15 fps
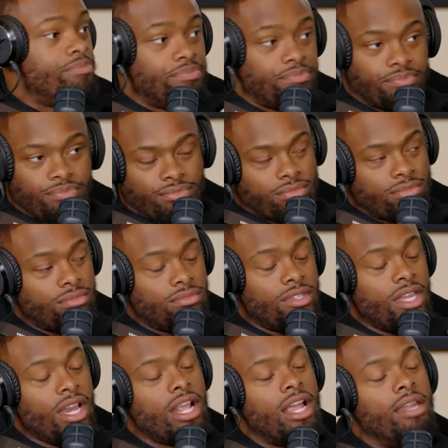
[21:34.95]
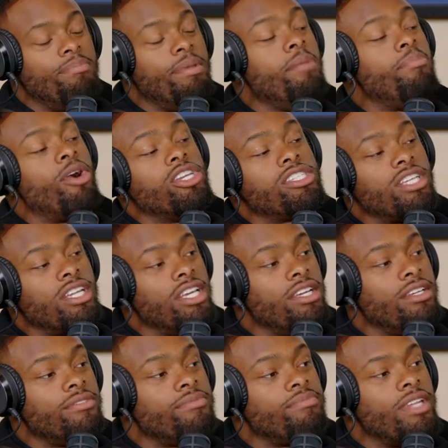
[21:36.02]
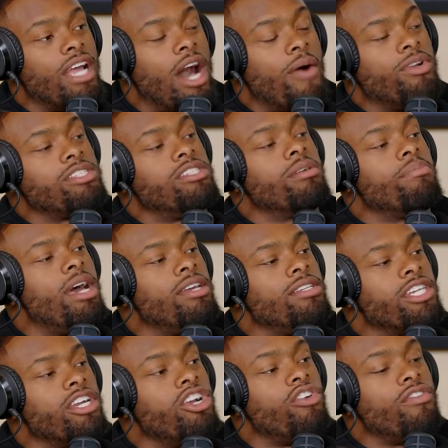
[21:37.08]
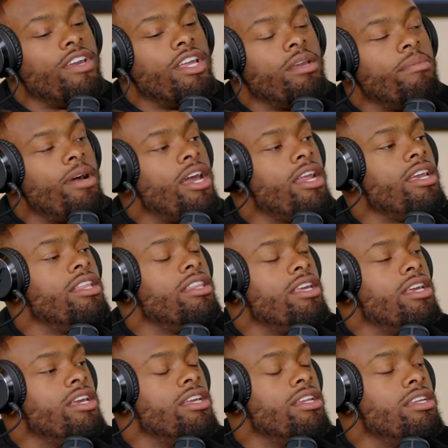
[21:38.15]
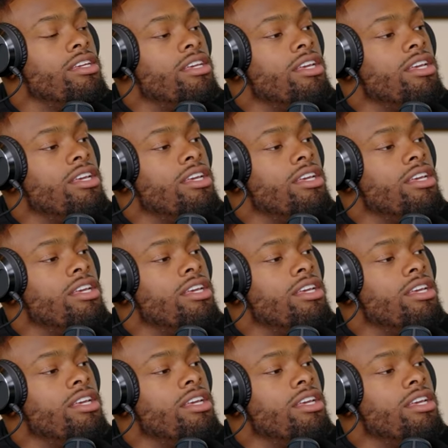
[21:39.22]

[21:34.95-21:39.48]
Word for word: I'm not taking that over Thibodeaux. Me personally, I would have took Miles Garrett over anybody, and then